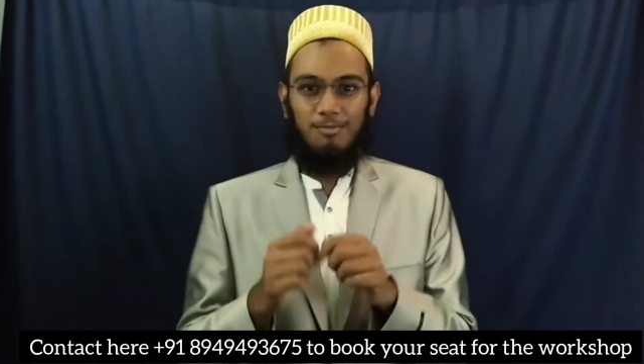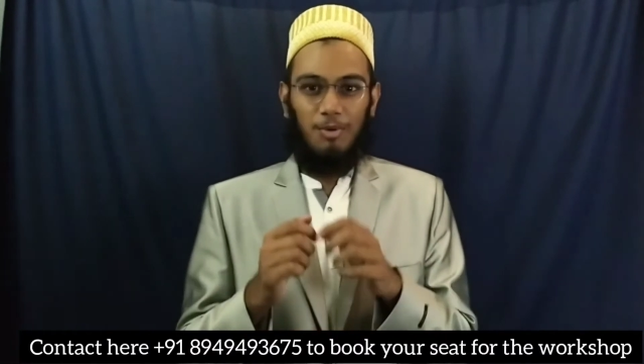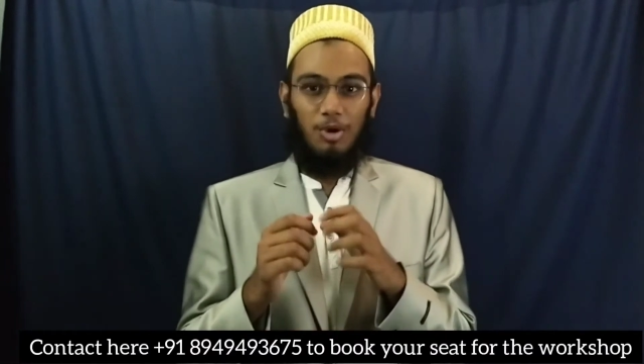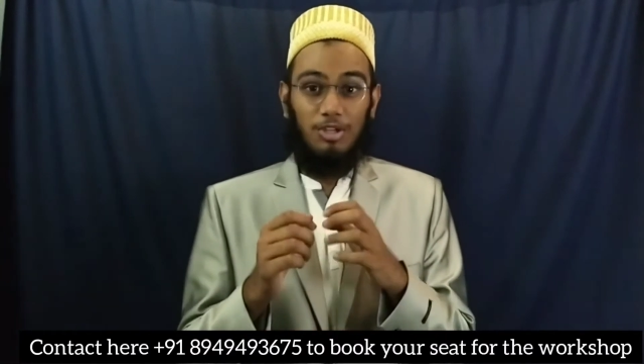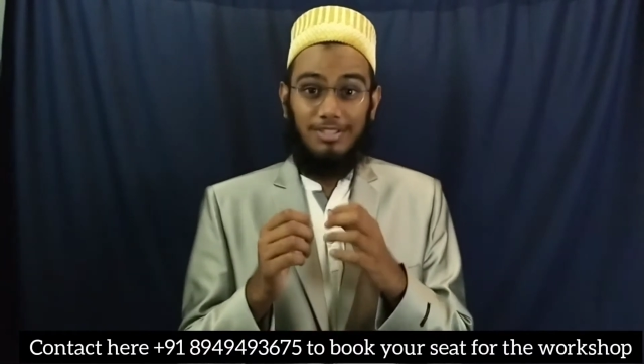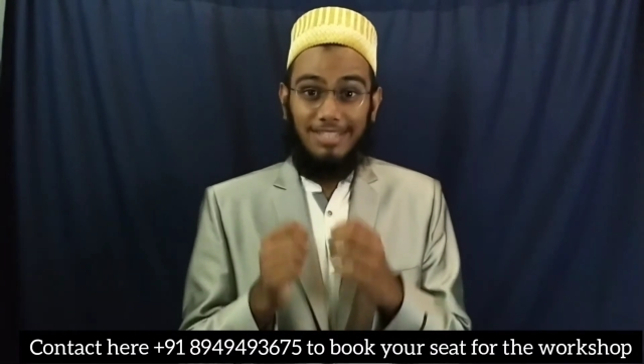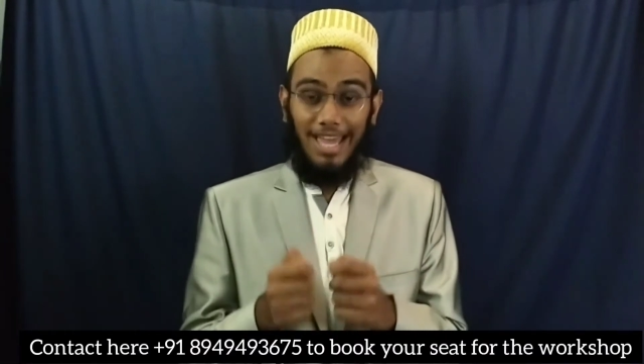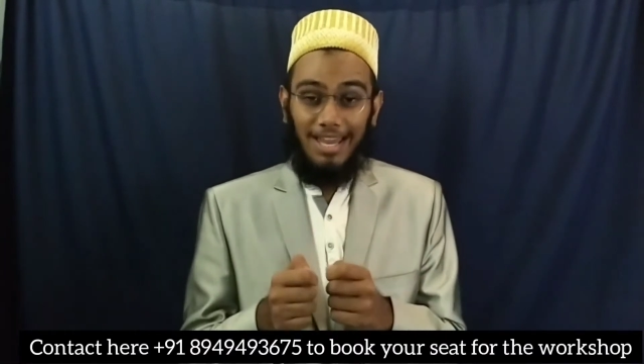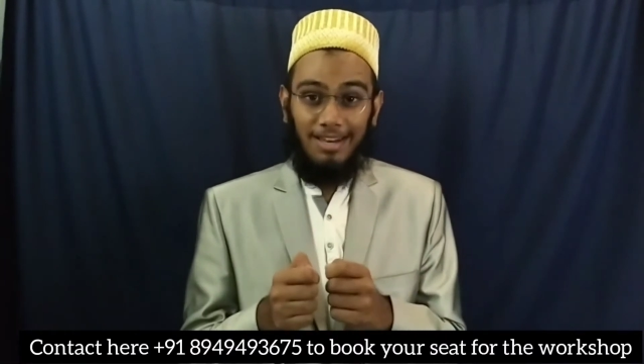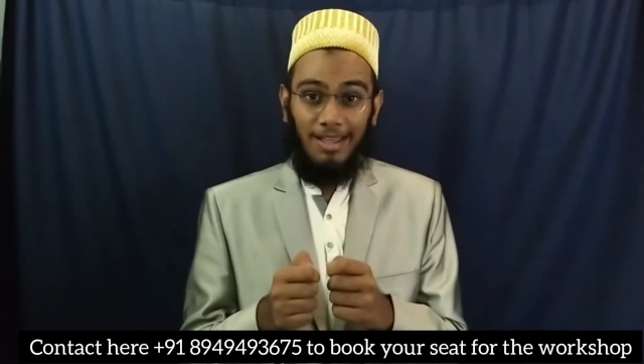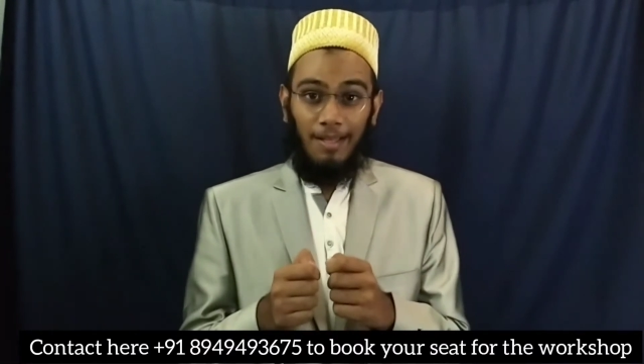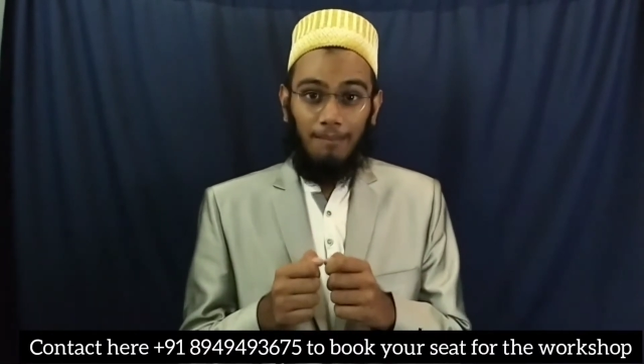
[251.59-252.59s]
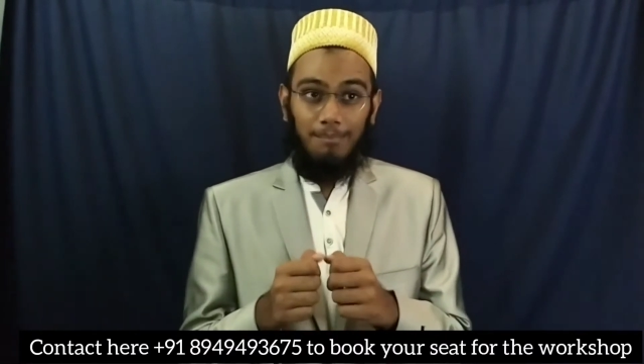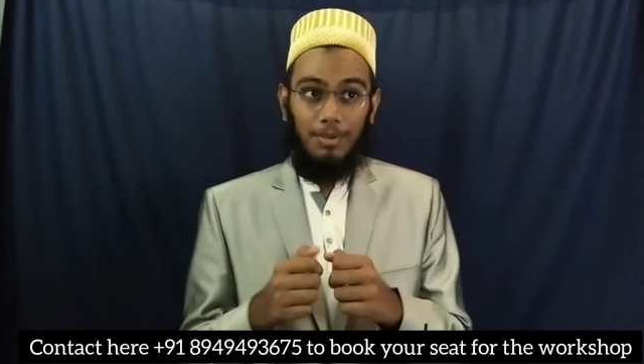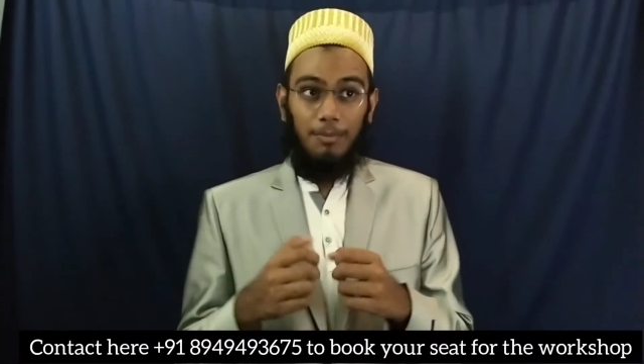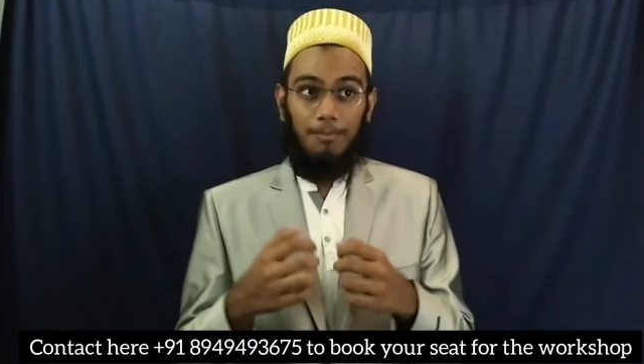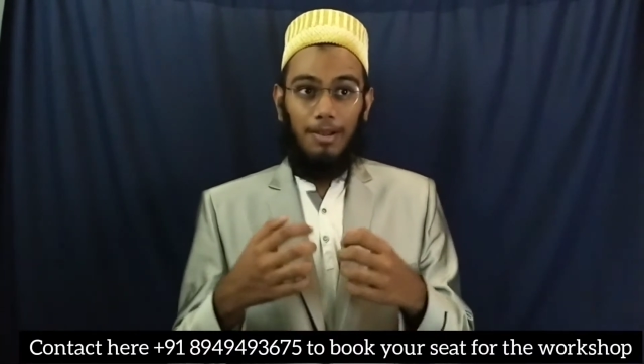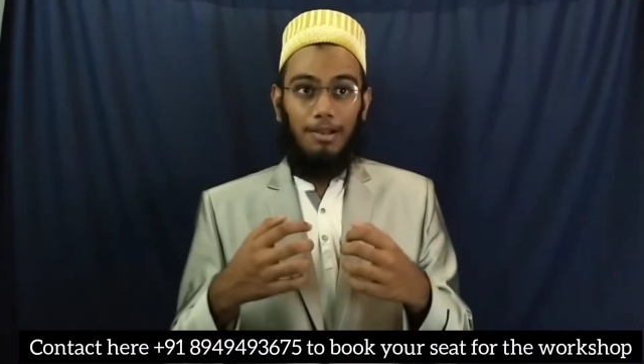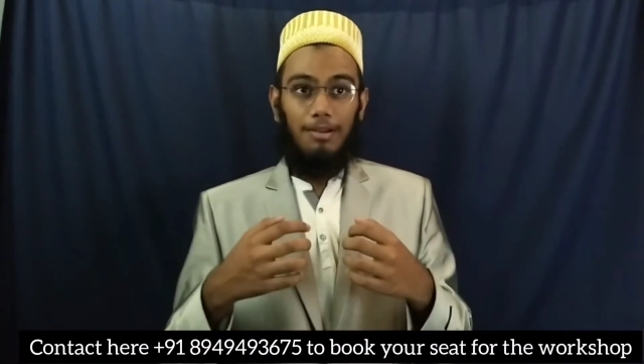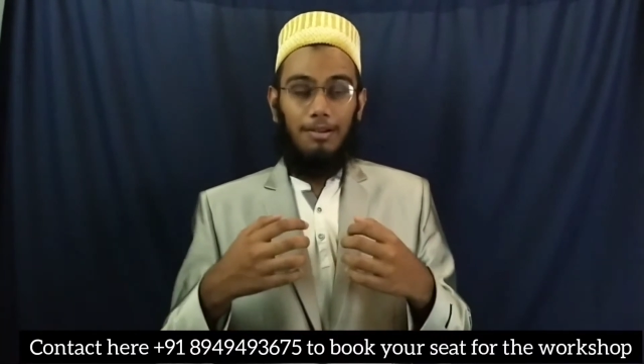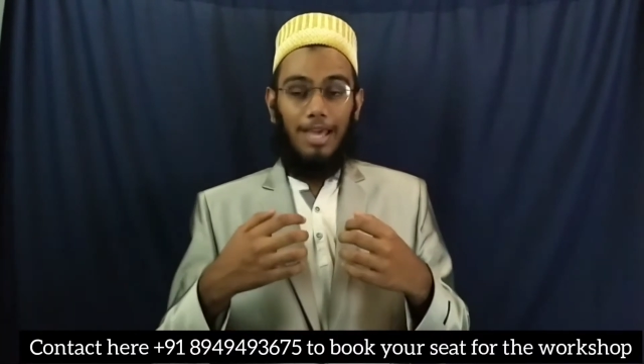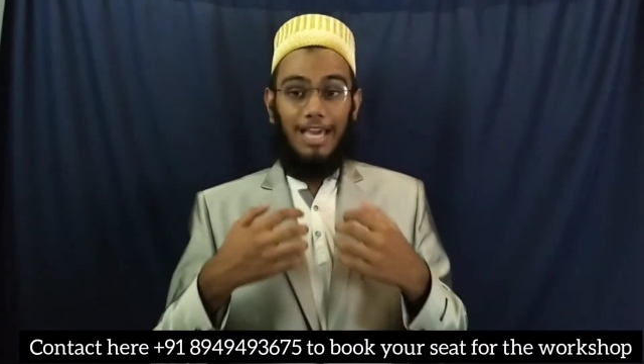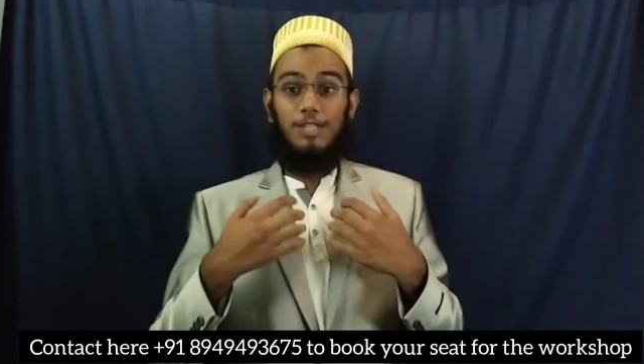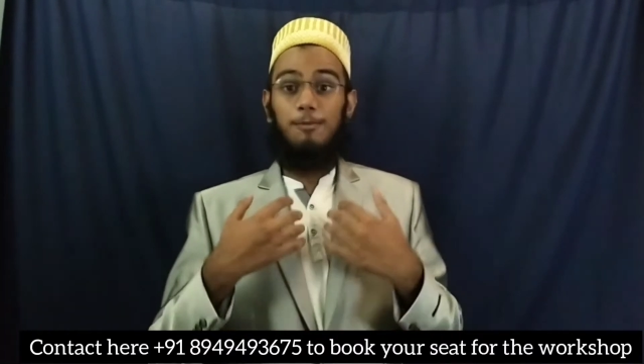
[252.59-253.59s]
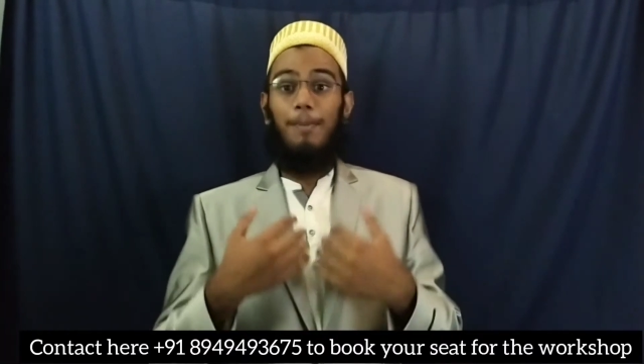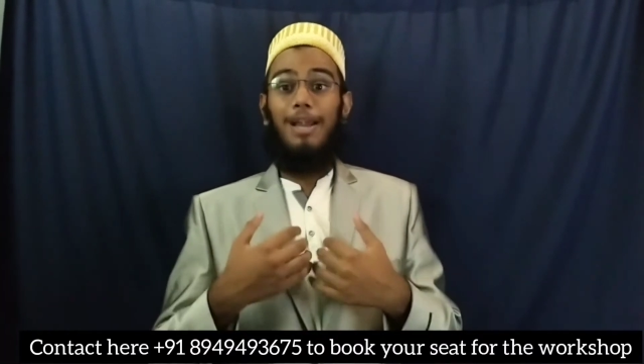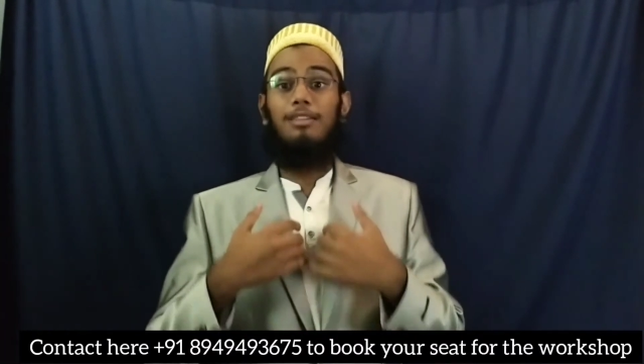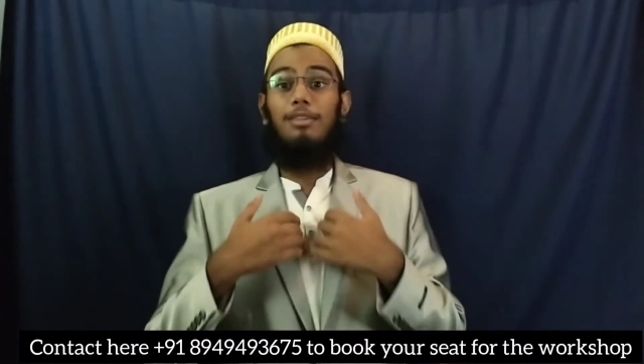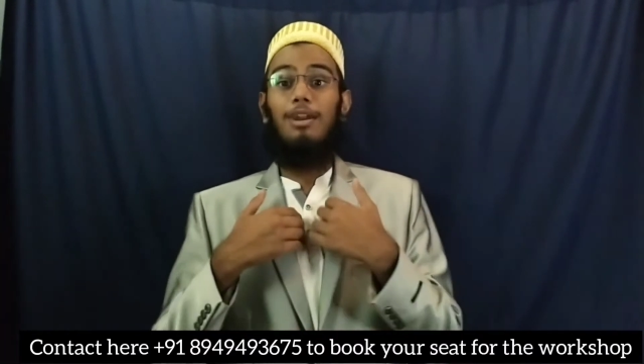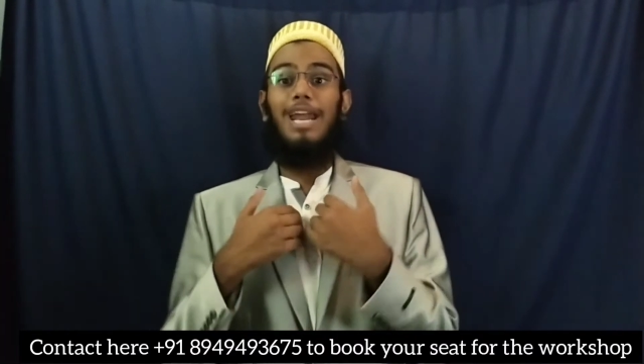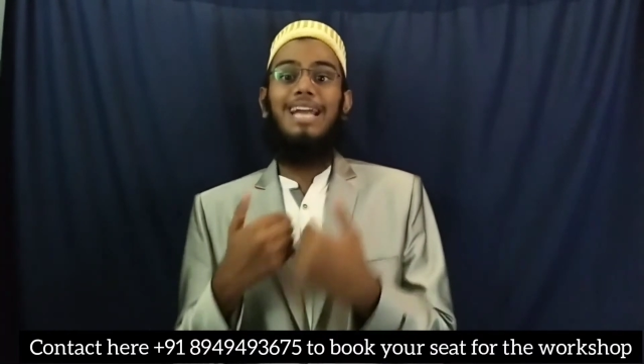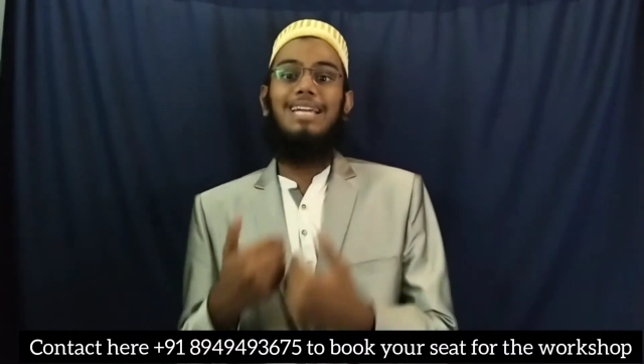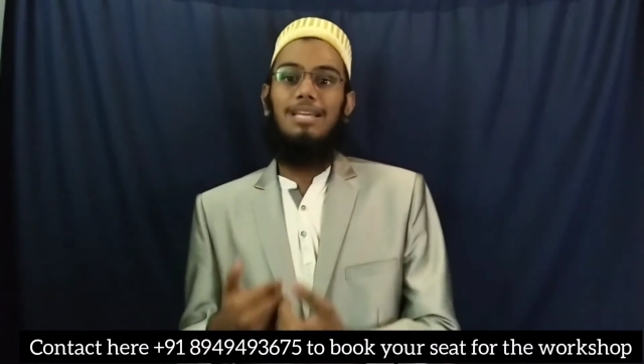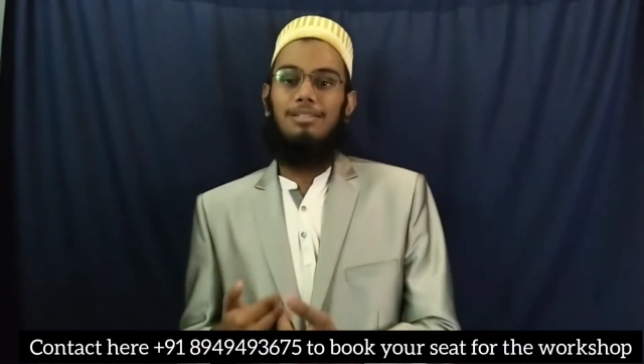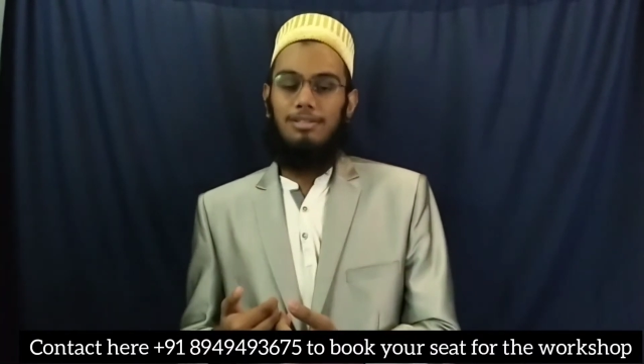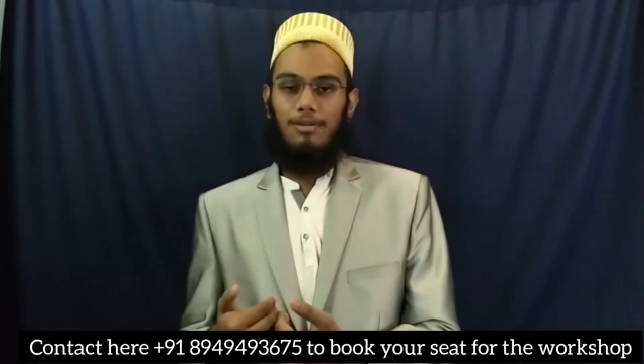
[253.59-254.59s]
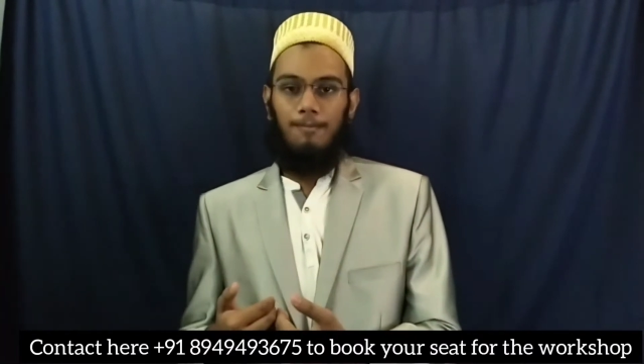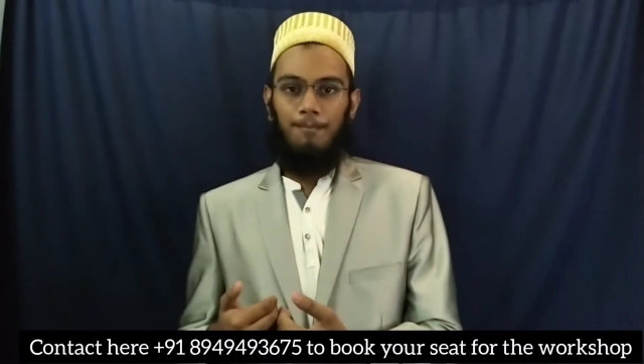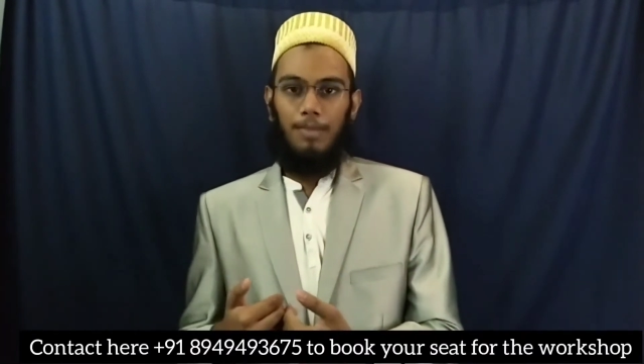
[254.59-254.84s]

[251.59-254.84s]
because then people expect the right answer.